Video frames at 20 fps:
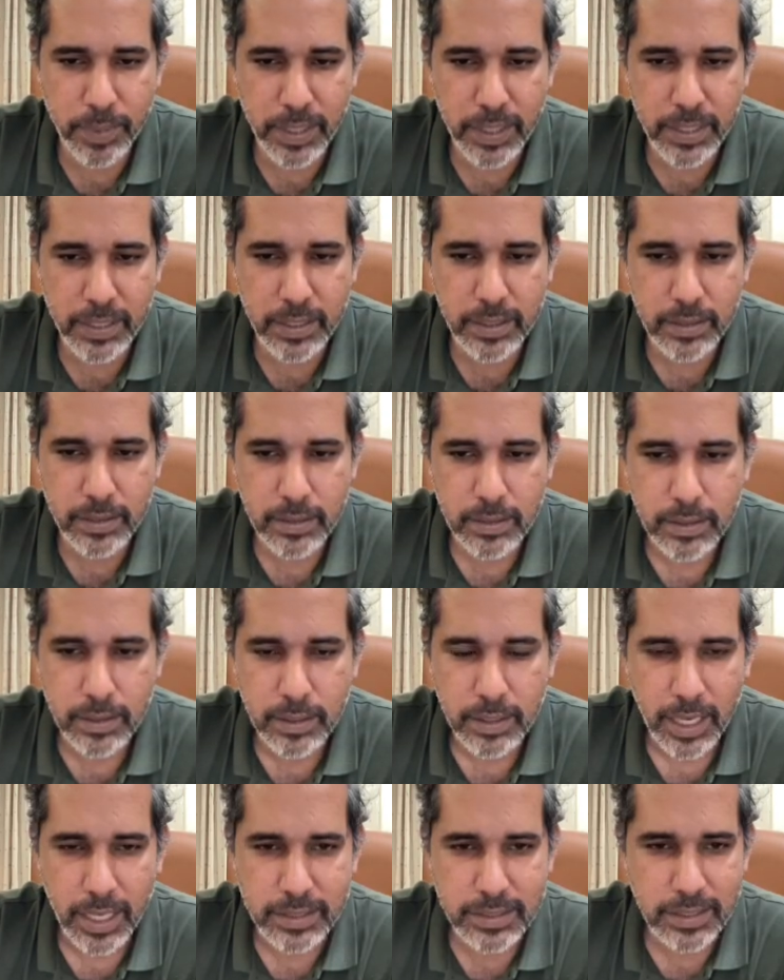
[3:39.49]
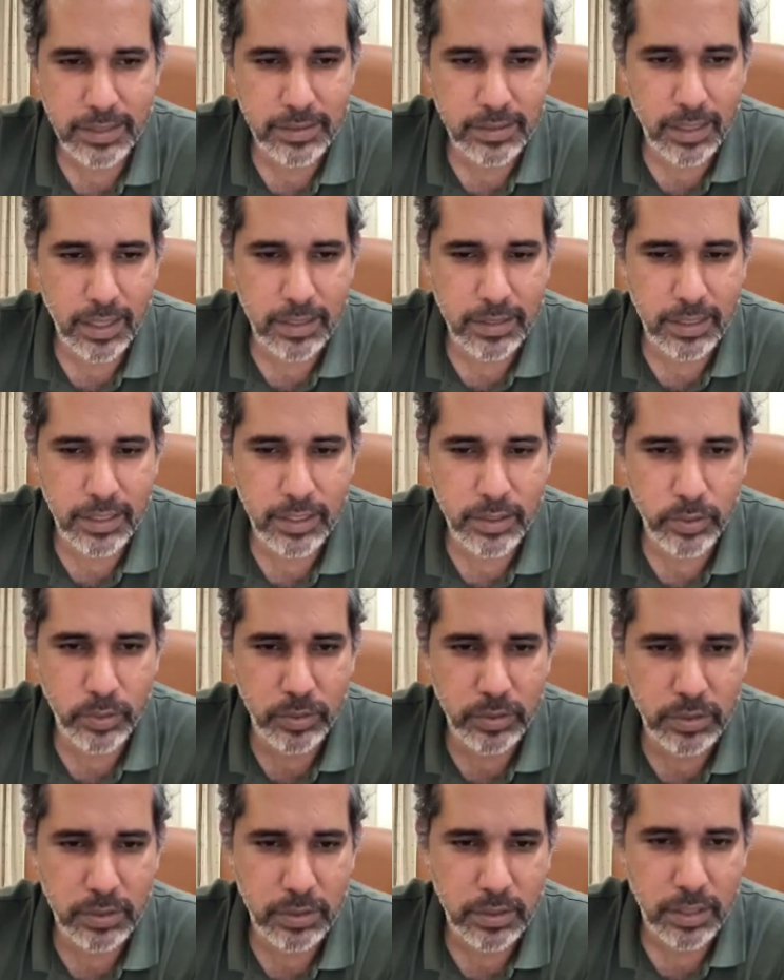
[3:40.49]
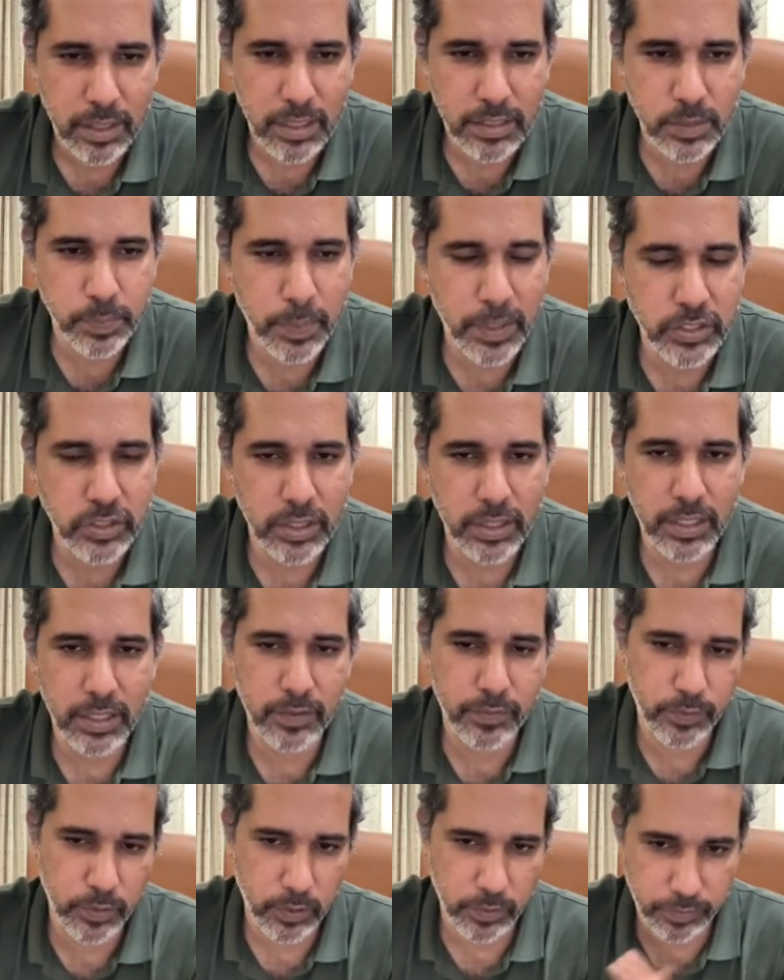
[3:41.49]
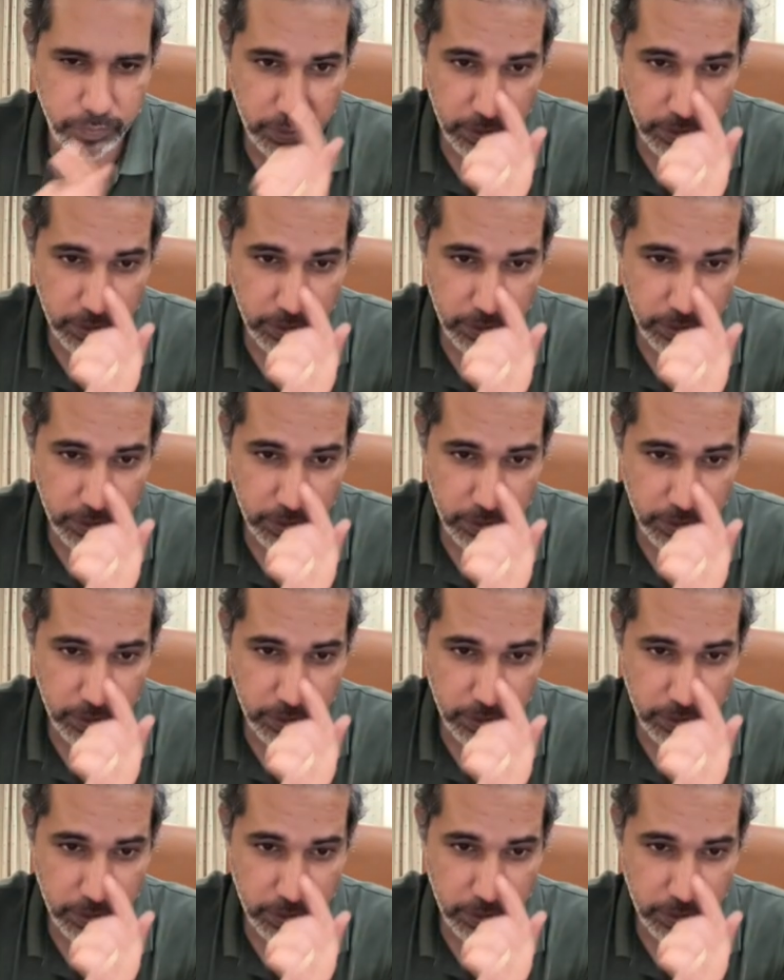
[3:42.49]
build SSR heroes, especially if you are